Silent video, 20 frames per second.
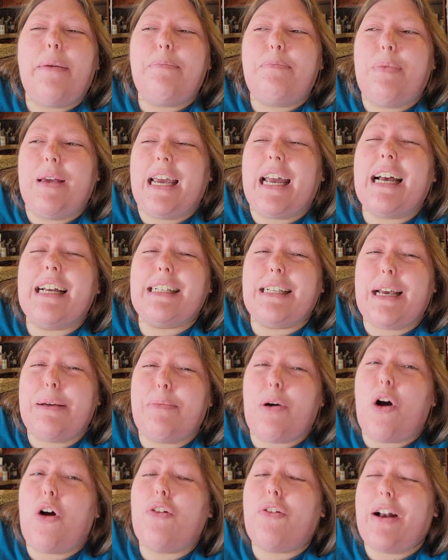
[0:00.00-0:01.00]
because I'm
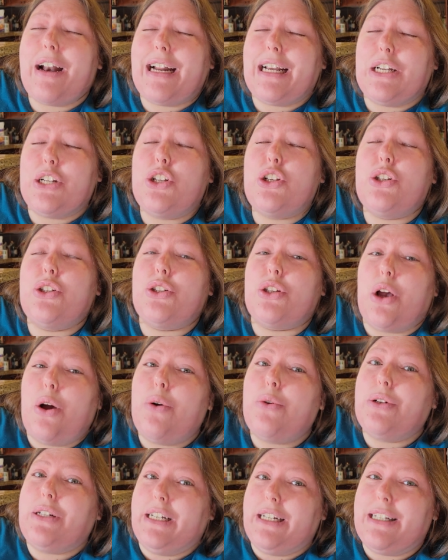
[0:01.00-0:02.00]
already
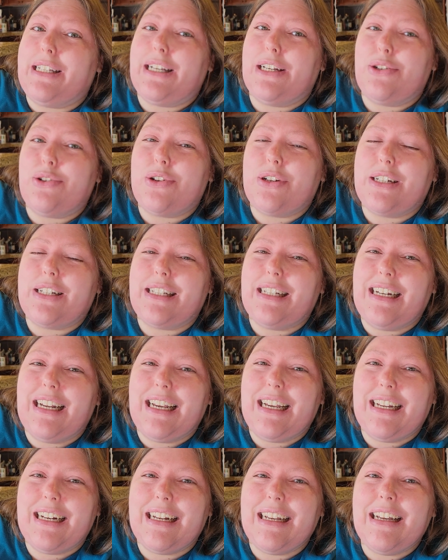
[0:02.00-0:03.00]
so
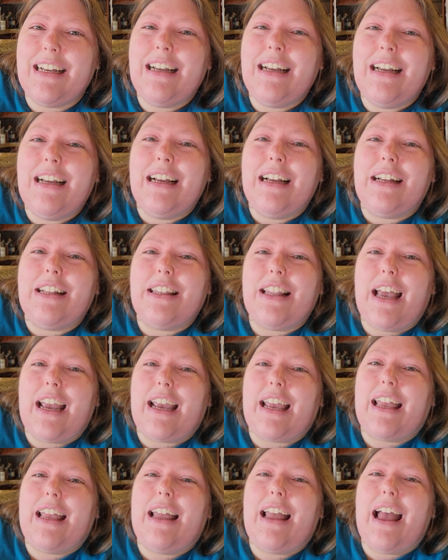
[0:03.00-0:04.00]
disinterested,
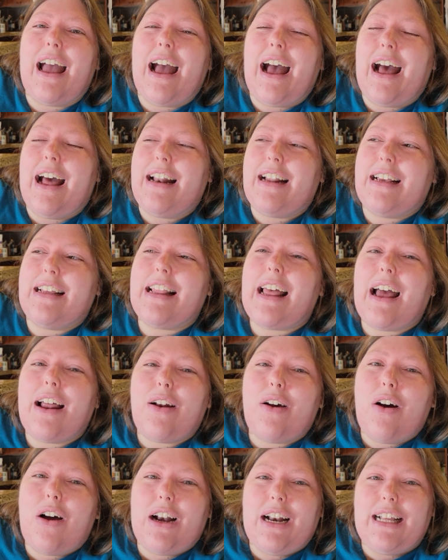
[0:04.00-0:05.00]
like, adding that
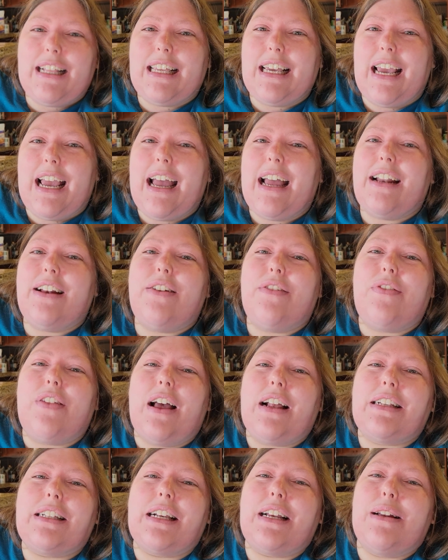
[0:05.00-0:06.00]
on at the end, if
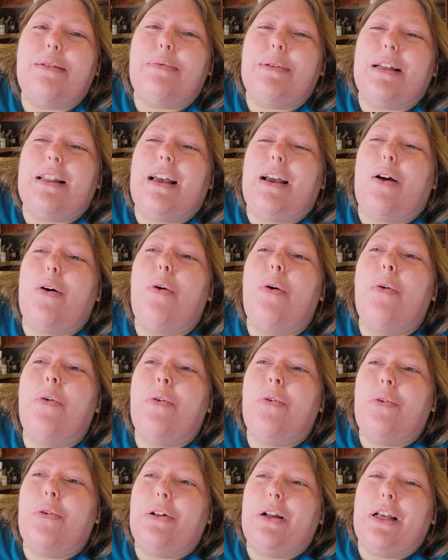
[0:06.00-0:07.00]
that's going to be, like, a
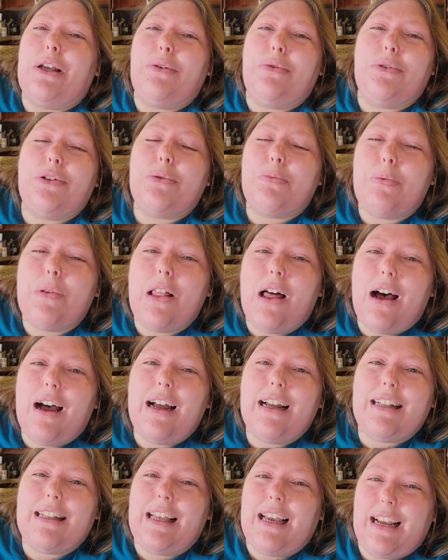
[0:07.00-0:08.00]
whole huge
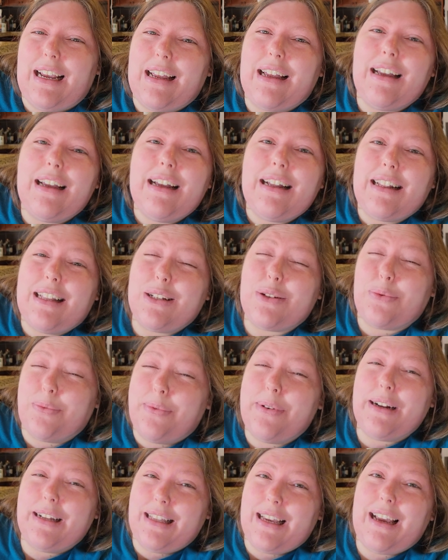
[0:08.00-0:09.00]
plot, like, that's
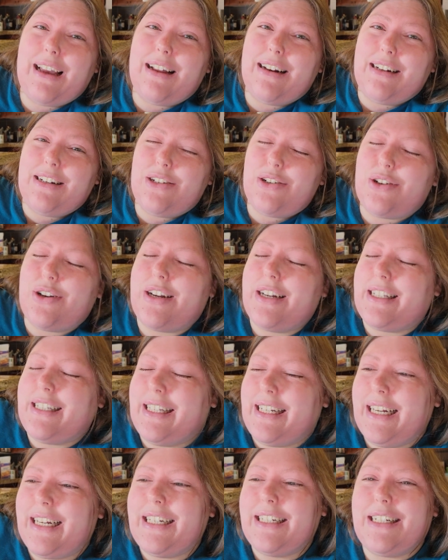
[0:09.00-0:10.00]
really
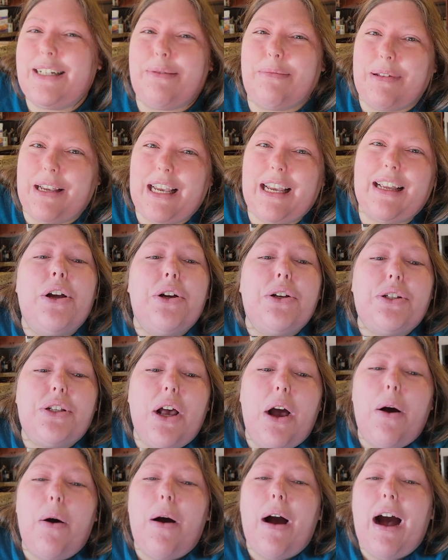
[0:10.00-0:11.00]
uninteresting to me.
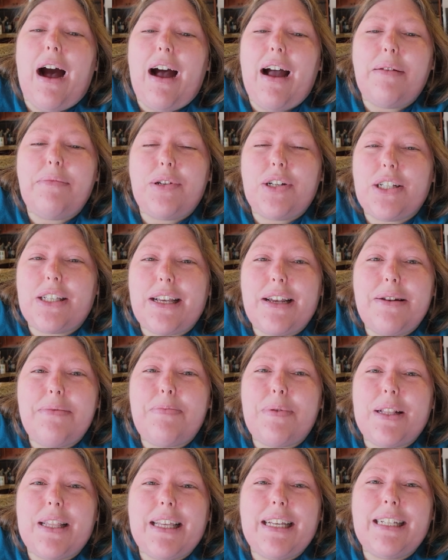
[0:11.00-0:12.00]
So I'm just going to
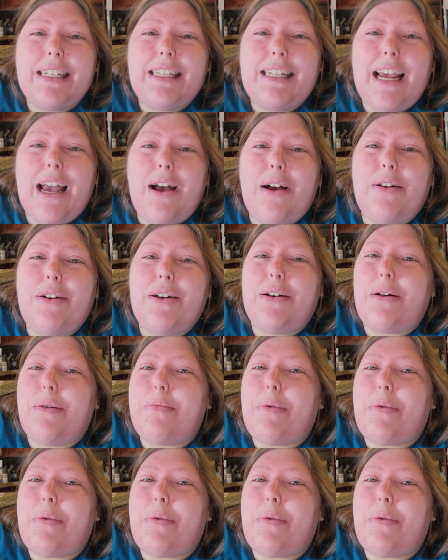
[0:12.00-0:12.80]
put this down, and I'll